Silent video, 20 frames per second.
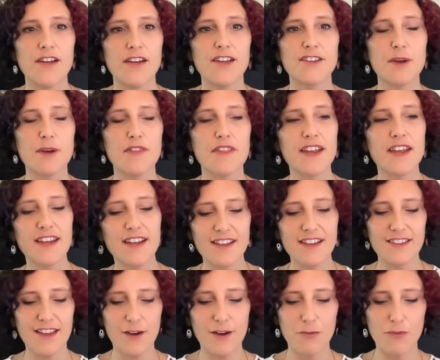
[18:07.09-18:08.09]
so i think it
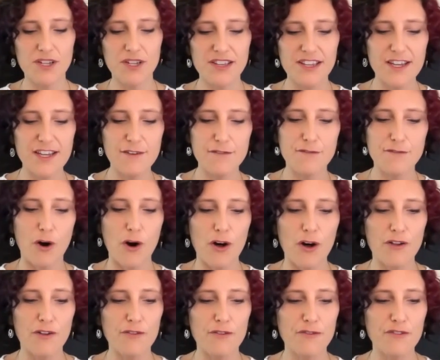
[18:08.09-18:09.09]
can like really
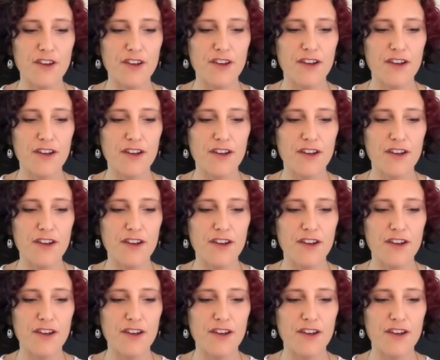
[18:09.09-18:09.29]
evolve